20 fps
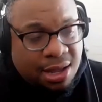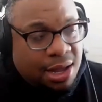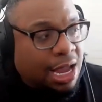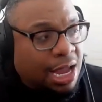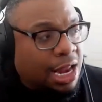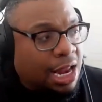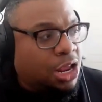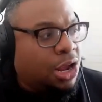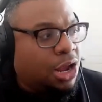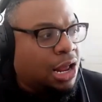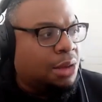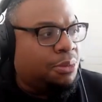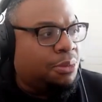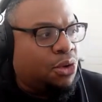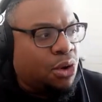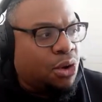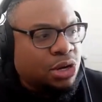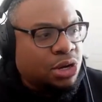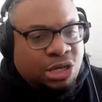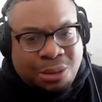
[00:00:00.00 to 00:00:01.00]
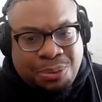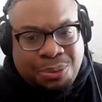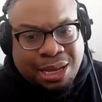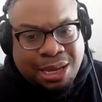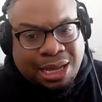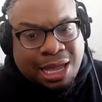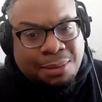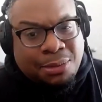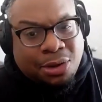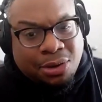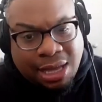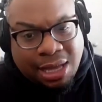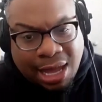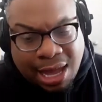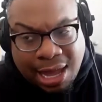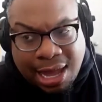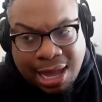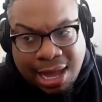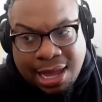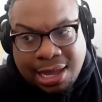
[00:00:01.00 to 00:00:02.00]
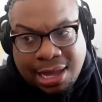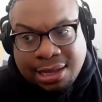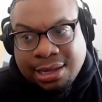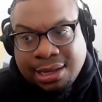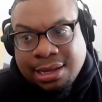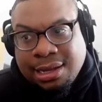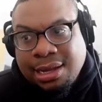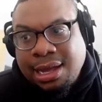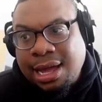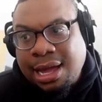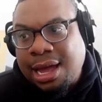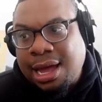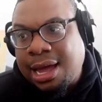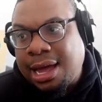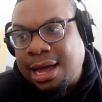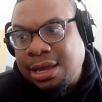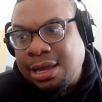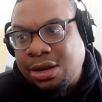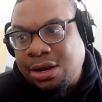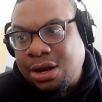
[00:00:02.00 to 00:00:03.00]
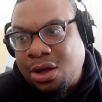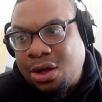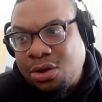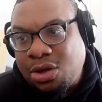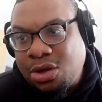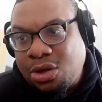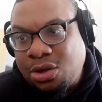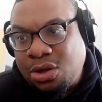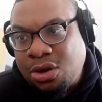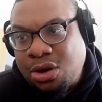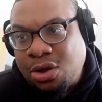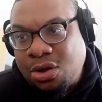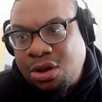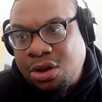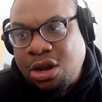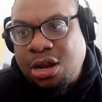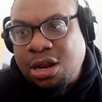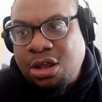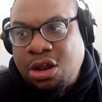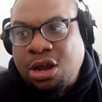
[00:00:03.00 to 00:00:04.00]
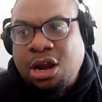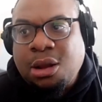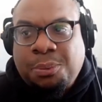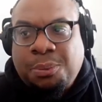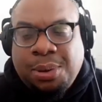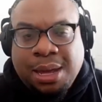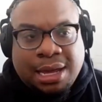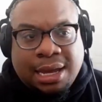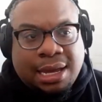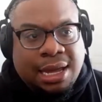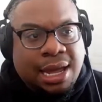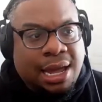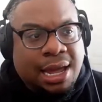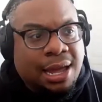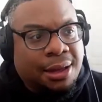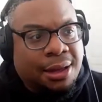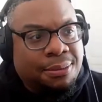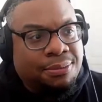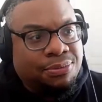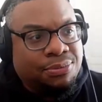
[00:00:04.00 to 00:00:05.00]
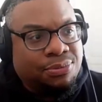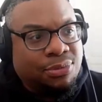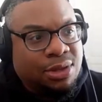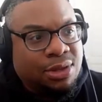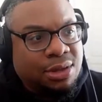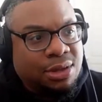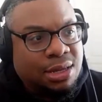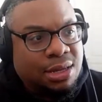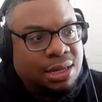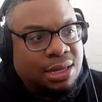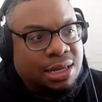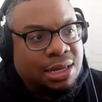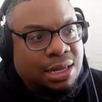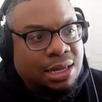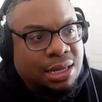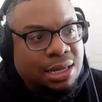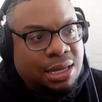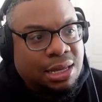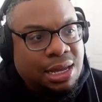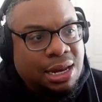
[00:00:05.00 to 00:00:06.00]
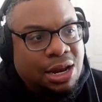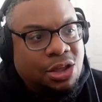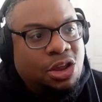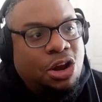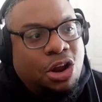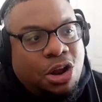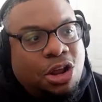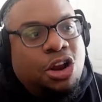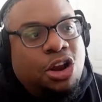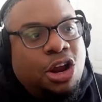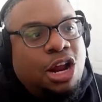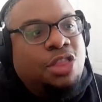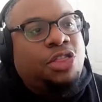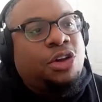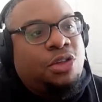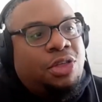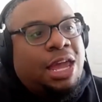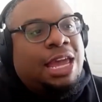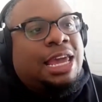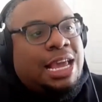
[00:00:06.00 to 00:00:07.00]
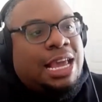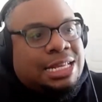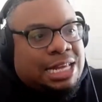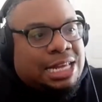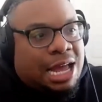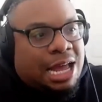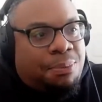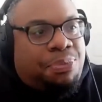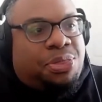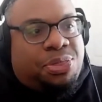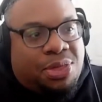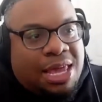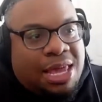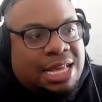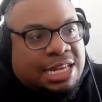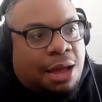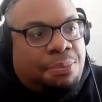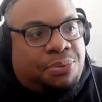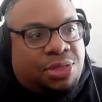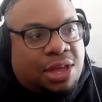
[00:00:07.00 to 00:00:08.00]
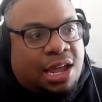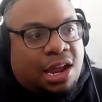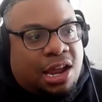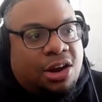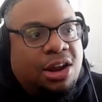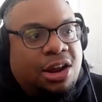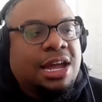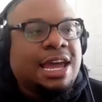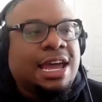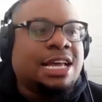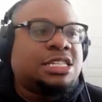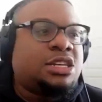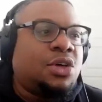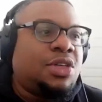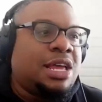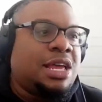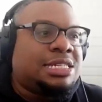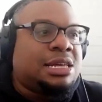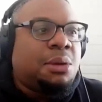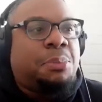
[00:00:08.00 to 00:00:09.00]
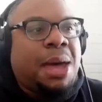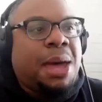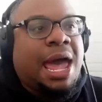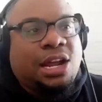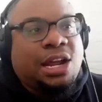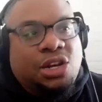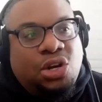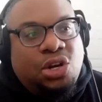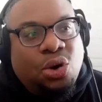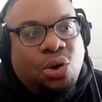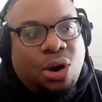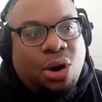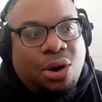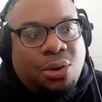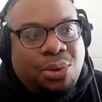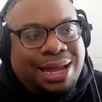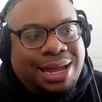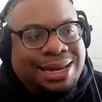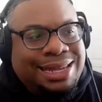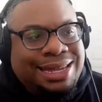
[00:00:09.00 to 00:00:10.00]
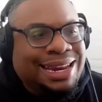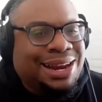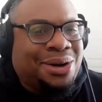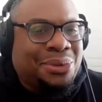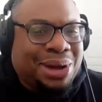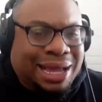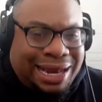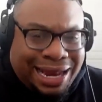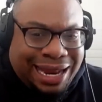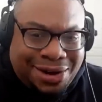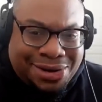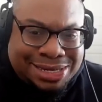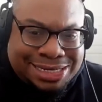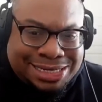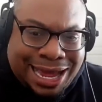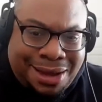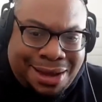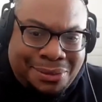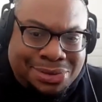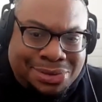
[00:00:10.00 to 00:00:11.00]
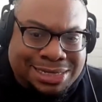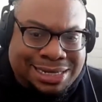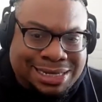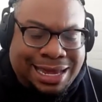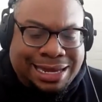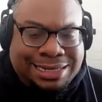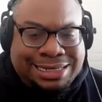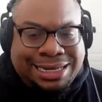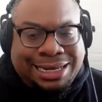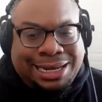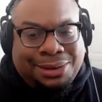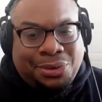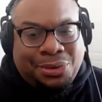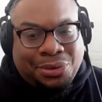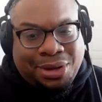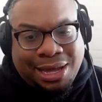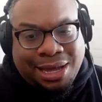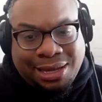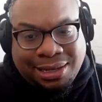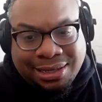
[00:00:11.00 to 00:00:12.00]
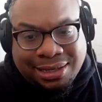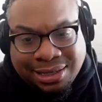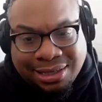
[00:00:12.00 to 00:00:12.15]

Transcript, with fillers: And then you're going right. to, of course, you're going to pick M L K. Uh, you know, you, you know, you're, you're going to pick, um, you know, you know, you're gonna, like, he's up, he's up there. And so then to backdoor with, you know, with Clarence Thomas is like, damn, okay.